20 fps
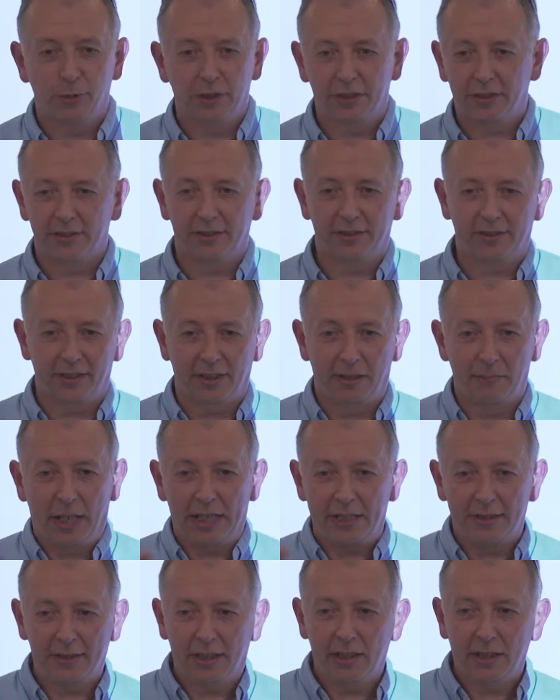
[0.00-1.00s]
were just
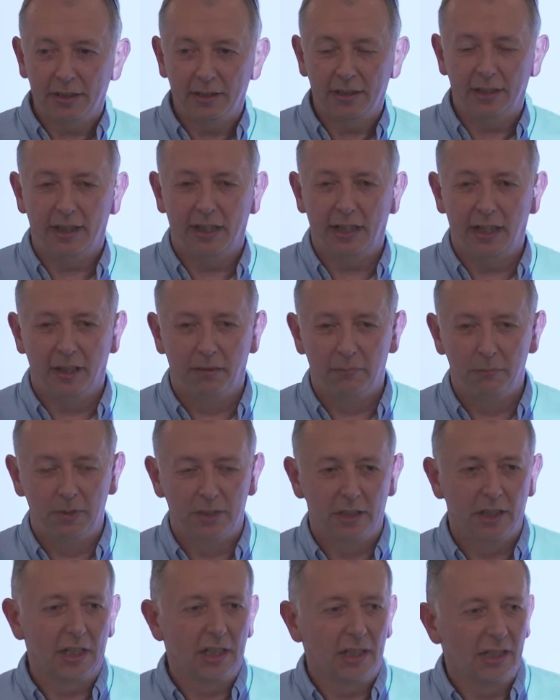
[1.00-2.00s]
amazing.
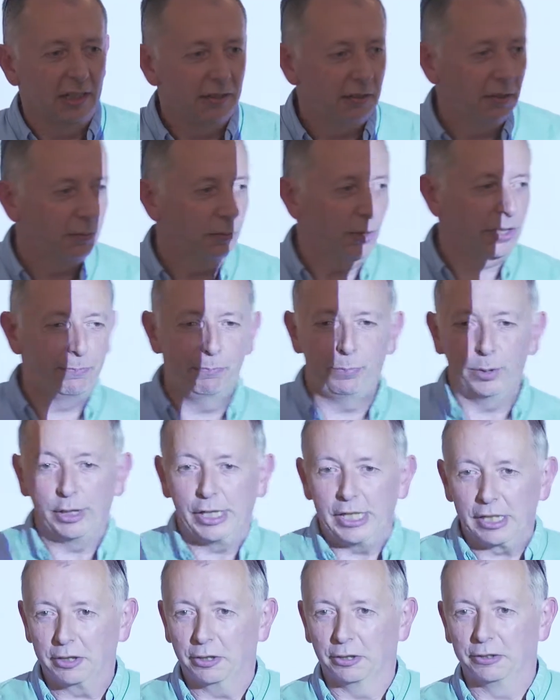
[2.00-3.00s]
Where's
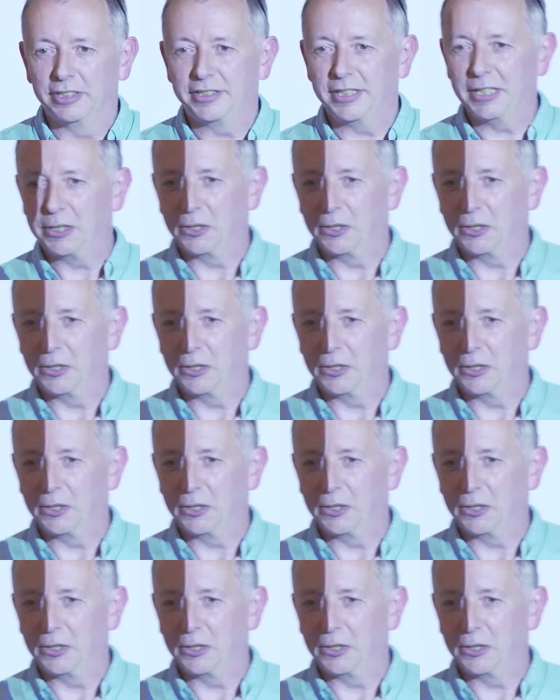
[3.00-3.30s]
Bullet gone? Is he